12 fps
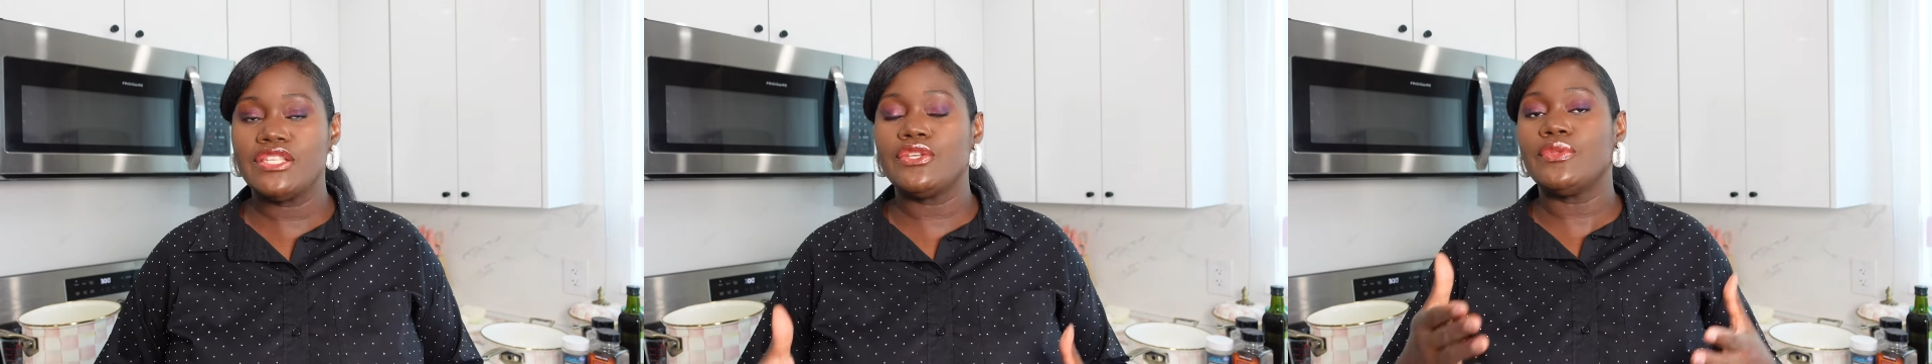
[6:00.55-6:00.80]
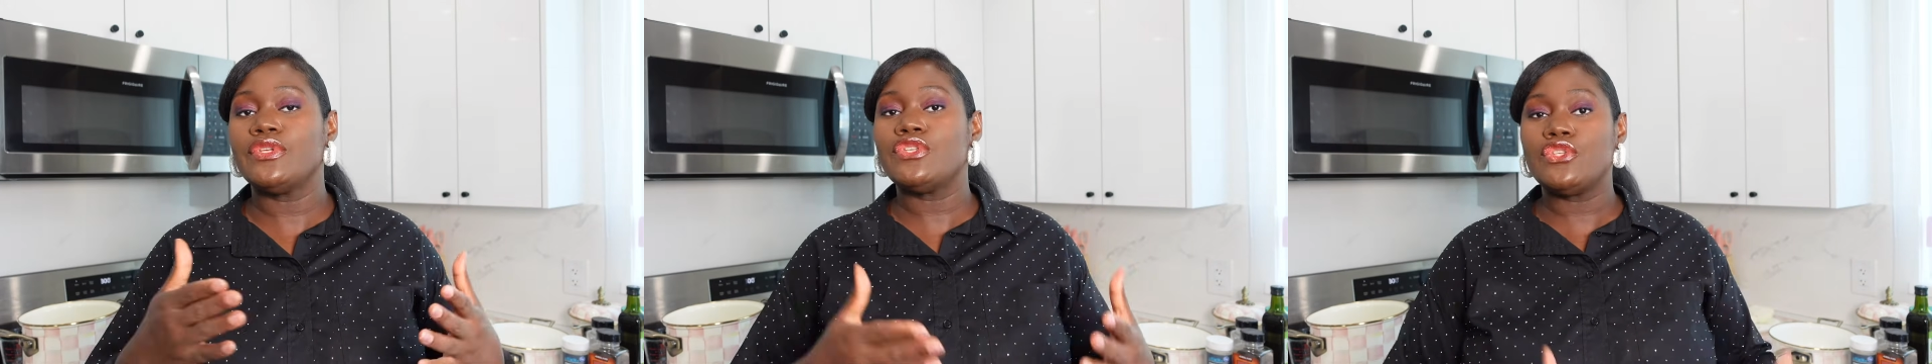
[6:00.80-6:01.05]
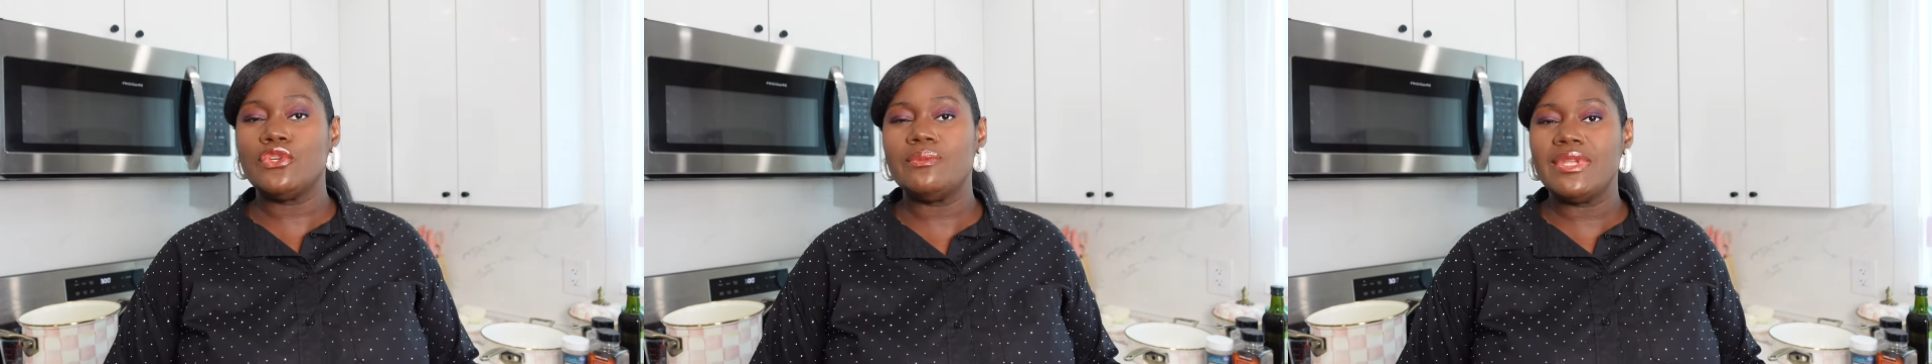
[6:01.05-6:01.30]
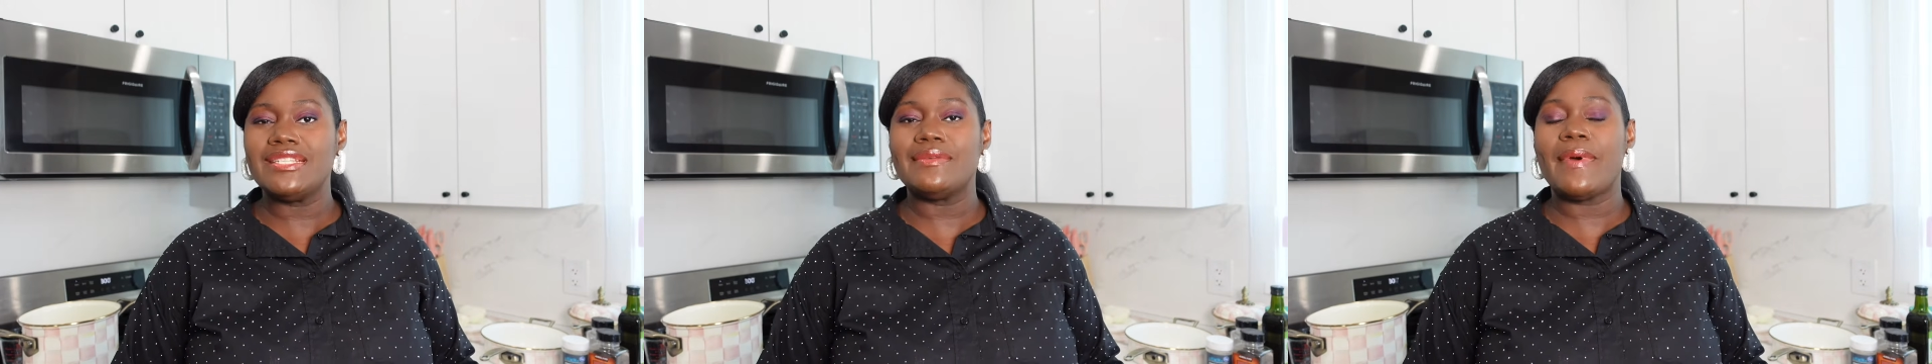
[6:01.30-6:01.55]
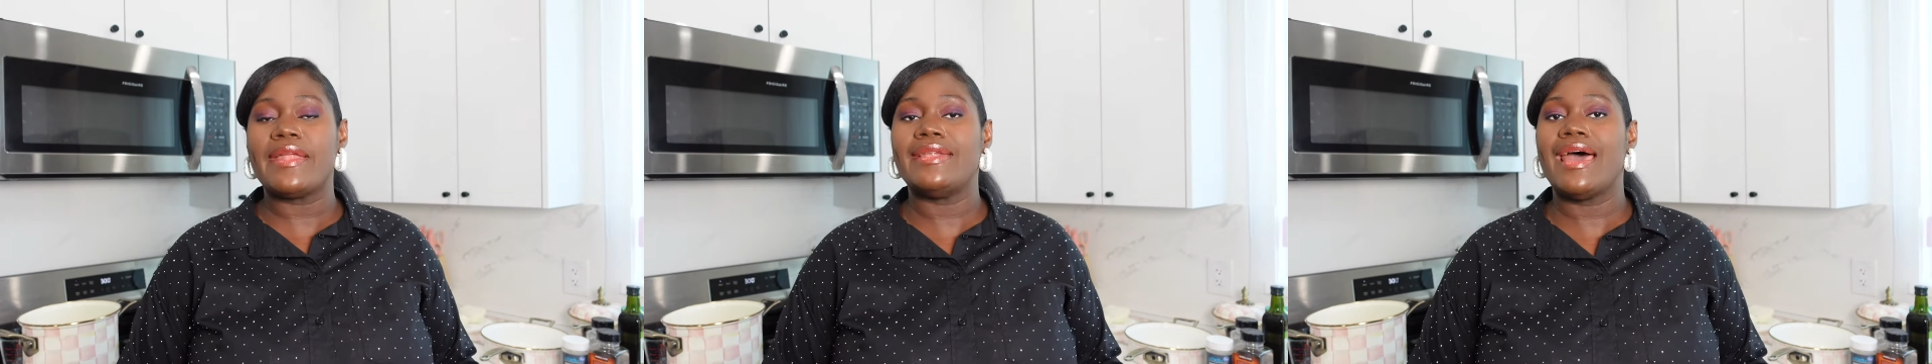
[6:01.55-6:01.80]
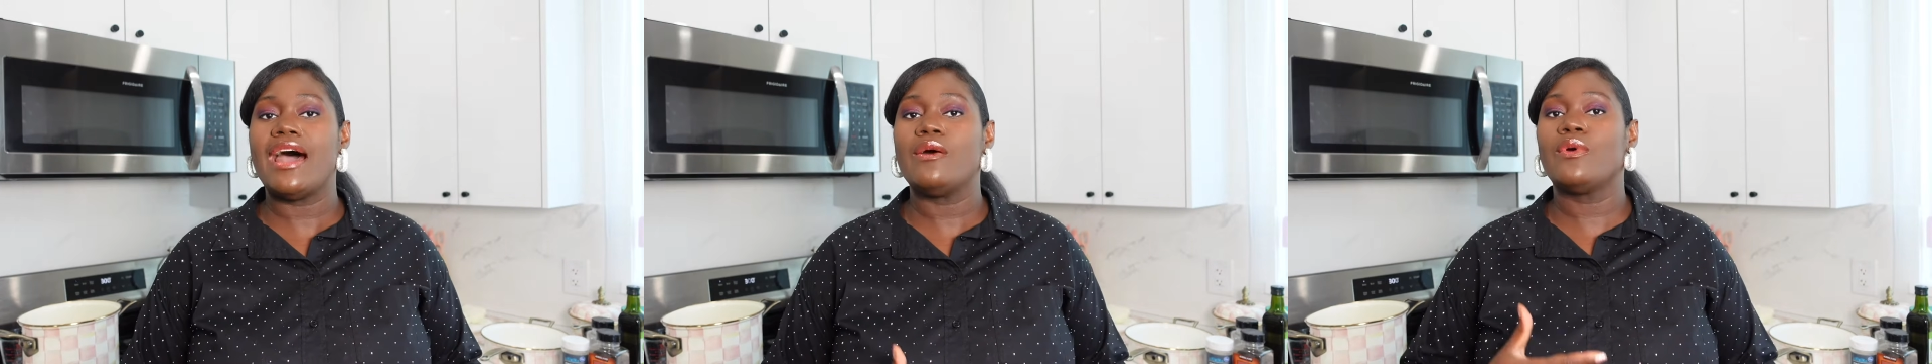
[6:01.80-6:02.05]
So the soup needs about an
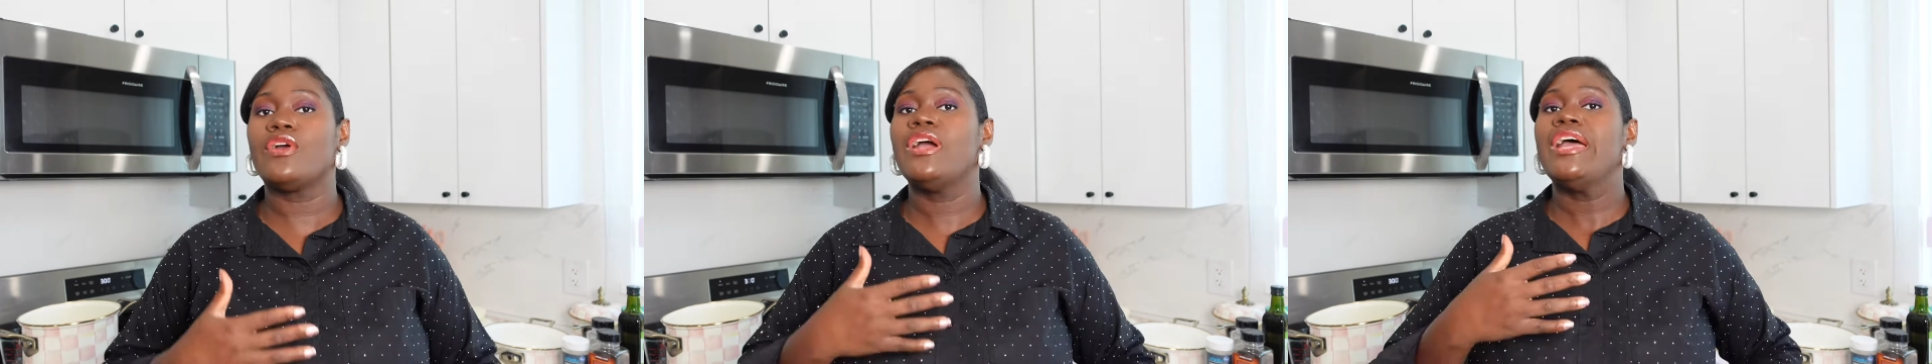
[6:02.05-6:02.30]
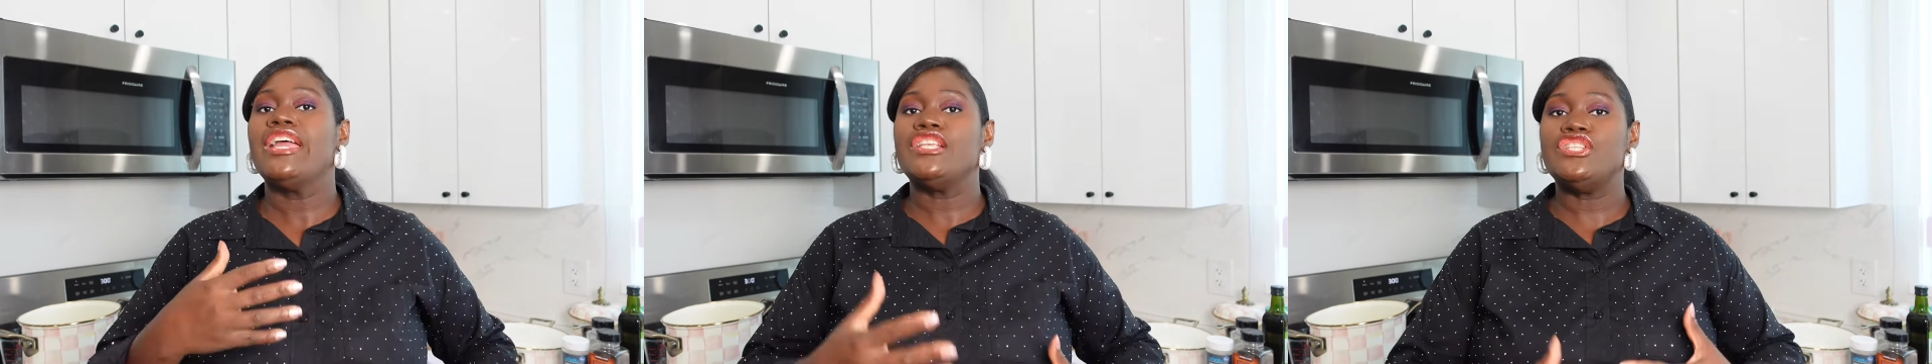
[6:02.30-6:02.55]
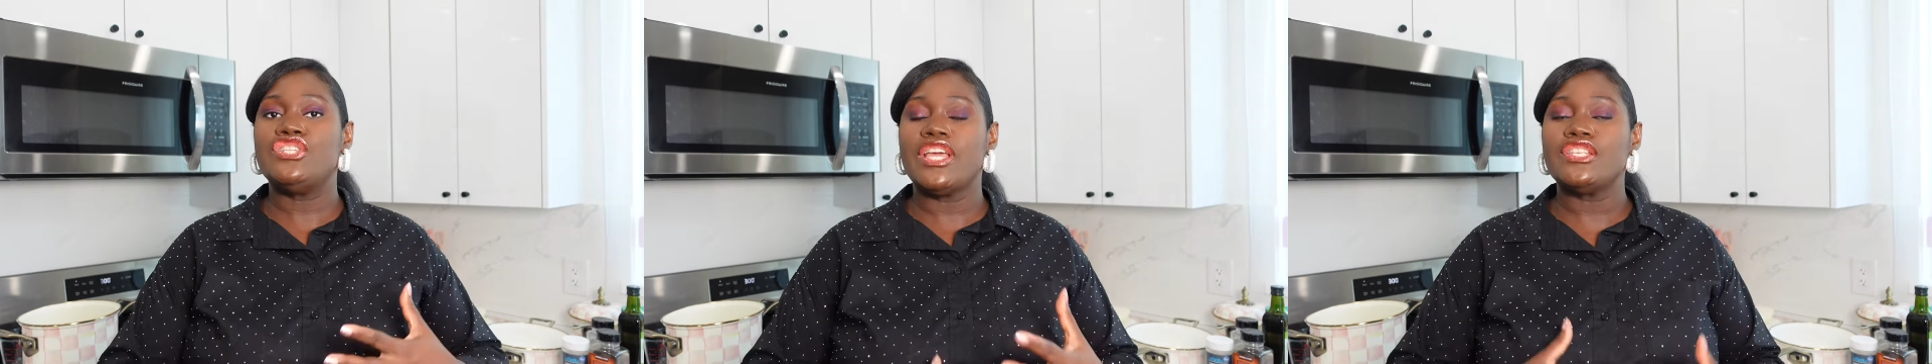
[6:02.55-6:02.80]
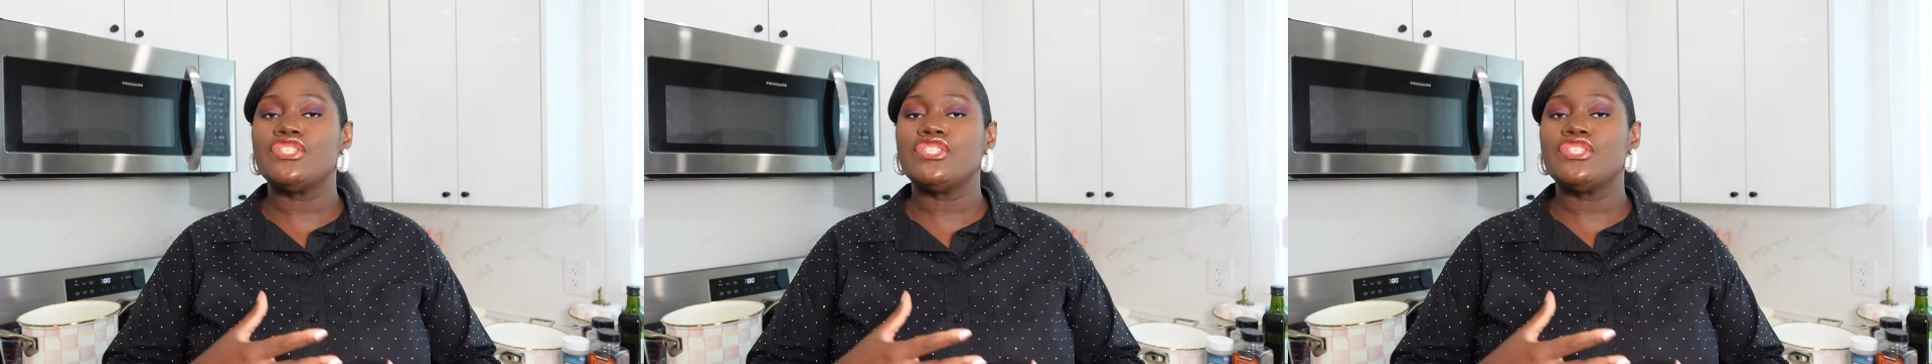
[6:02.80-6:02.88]
hour just